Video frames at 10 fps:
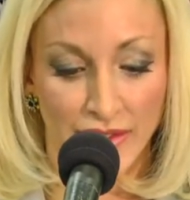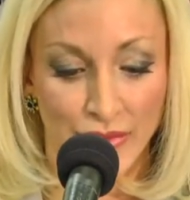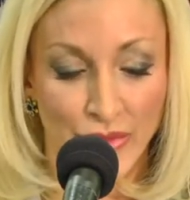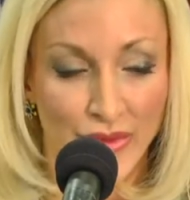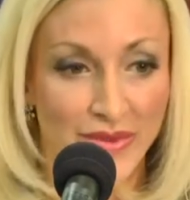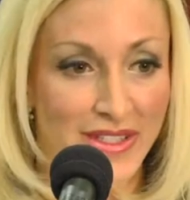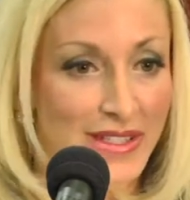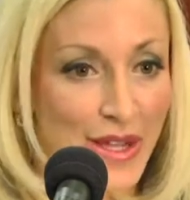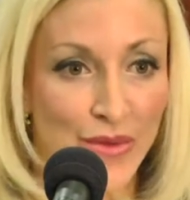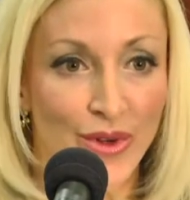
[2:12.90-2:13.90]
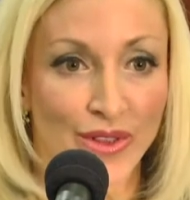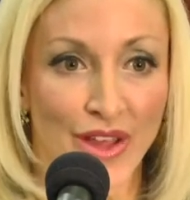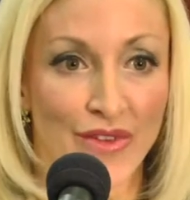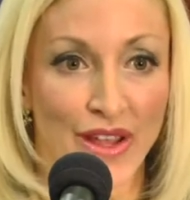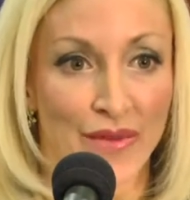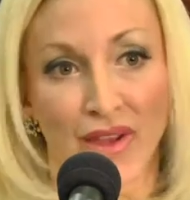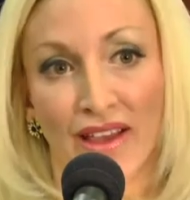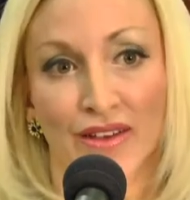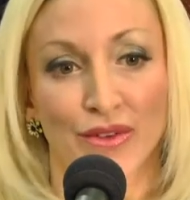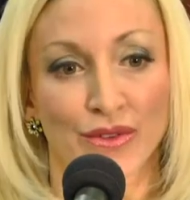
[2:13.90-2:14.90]
A stable, loving
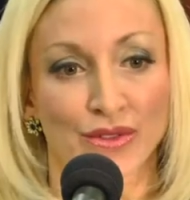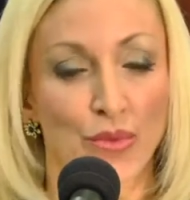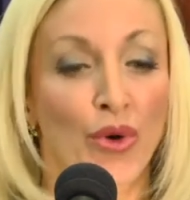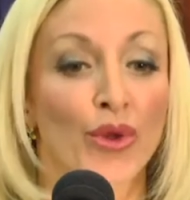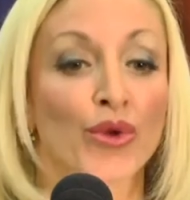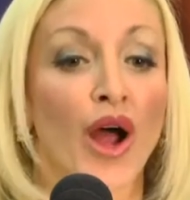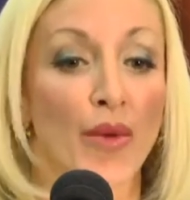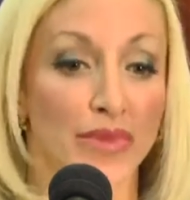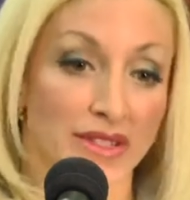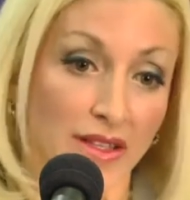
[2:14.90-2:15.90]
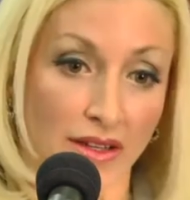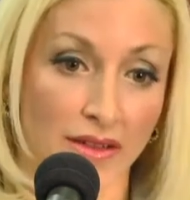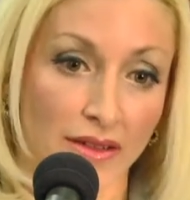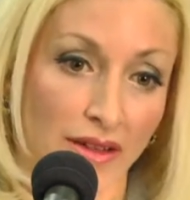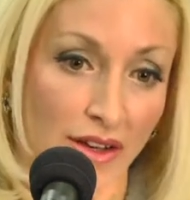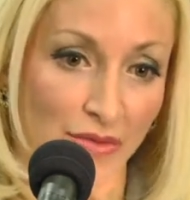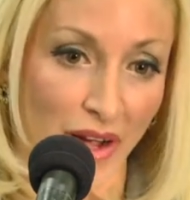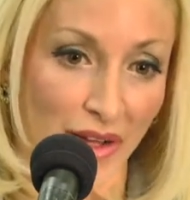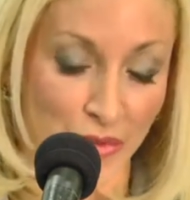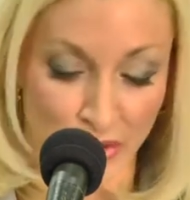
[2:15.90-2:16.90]
man who's the polar opposite of
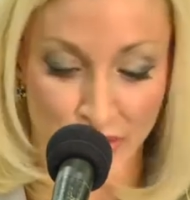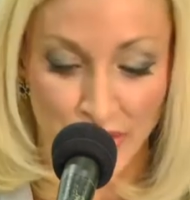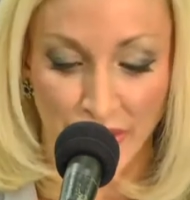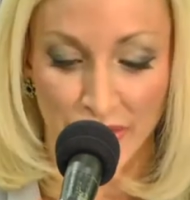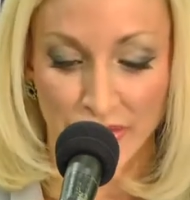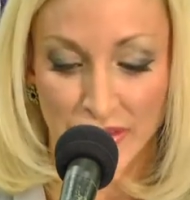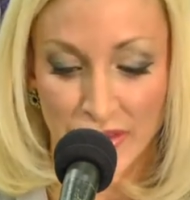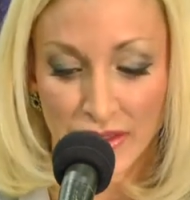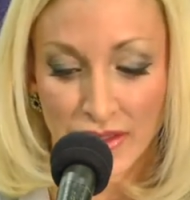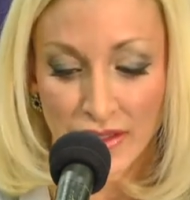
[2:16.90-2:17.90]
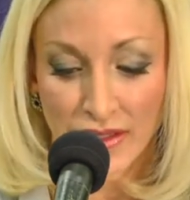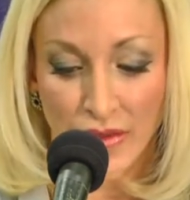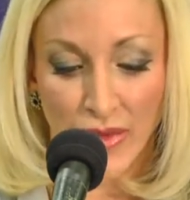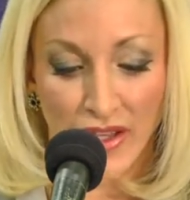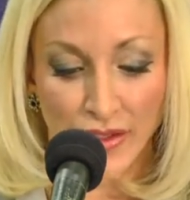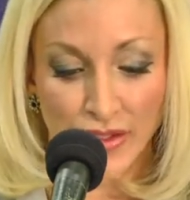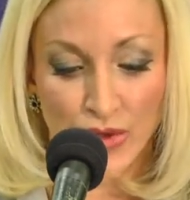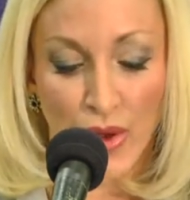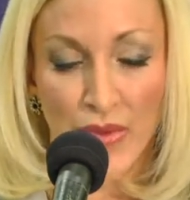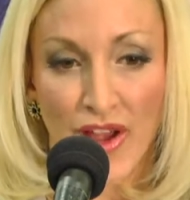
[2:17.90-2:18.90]
my abuser, a man who
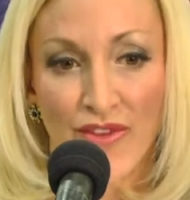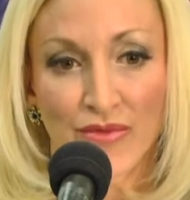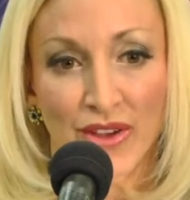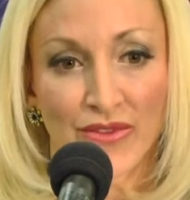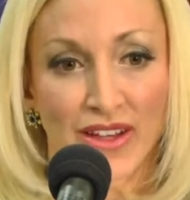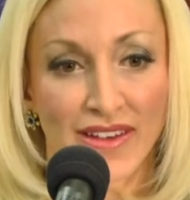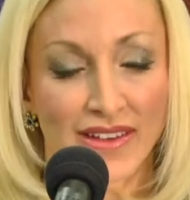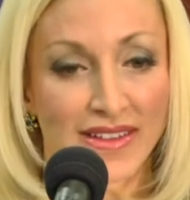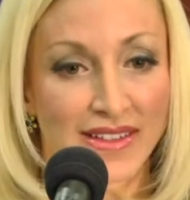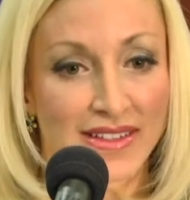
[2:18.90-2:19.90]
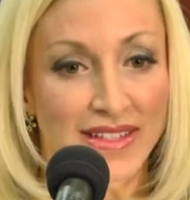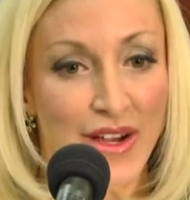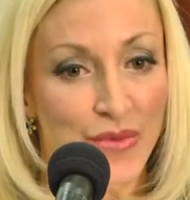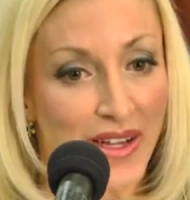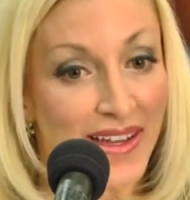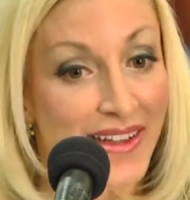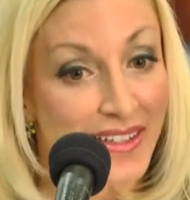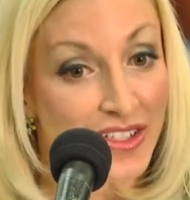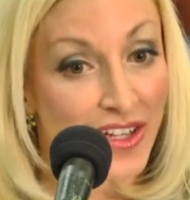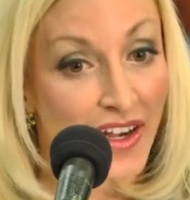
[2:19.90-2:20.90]
swept me off my feet and is now my knight
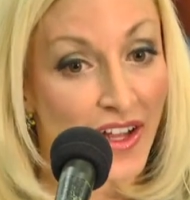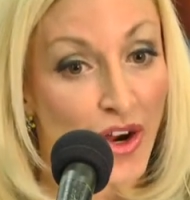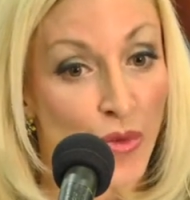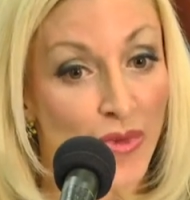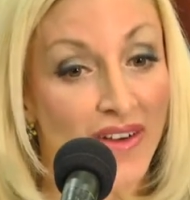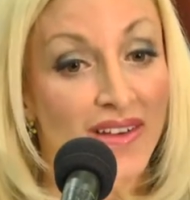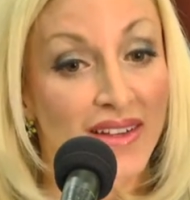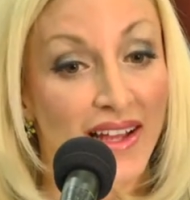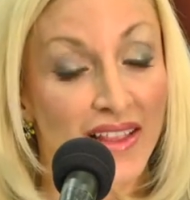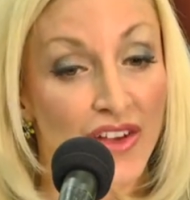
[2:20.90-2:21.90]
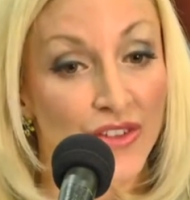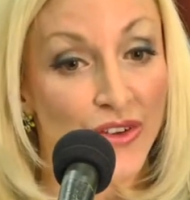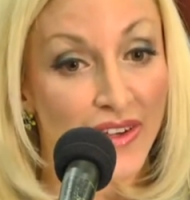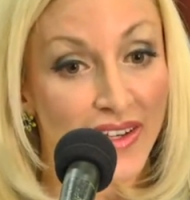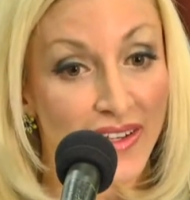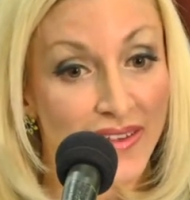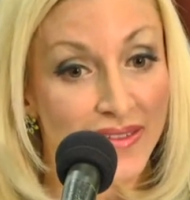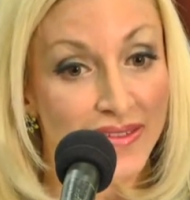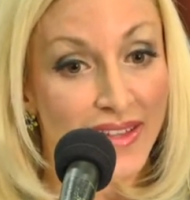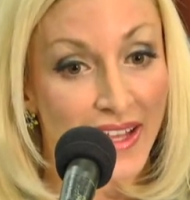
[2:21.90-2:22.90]
in shining armor, and I love you, honey.
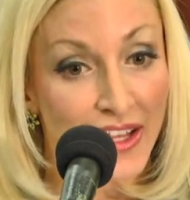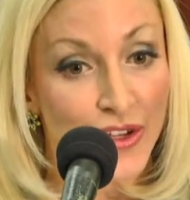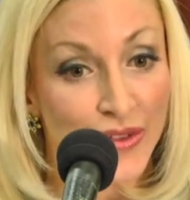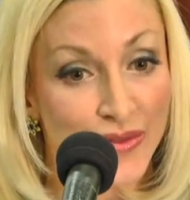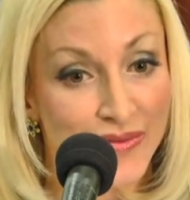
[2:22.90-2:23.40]
Thank you.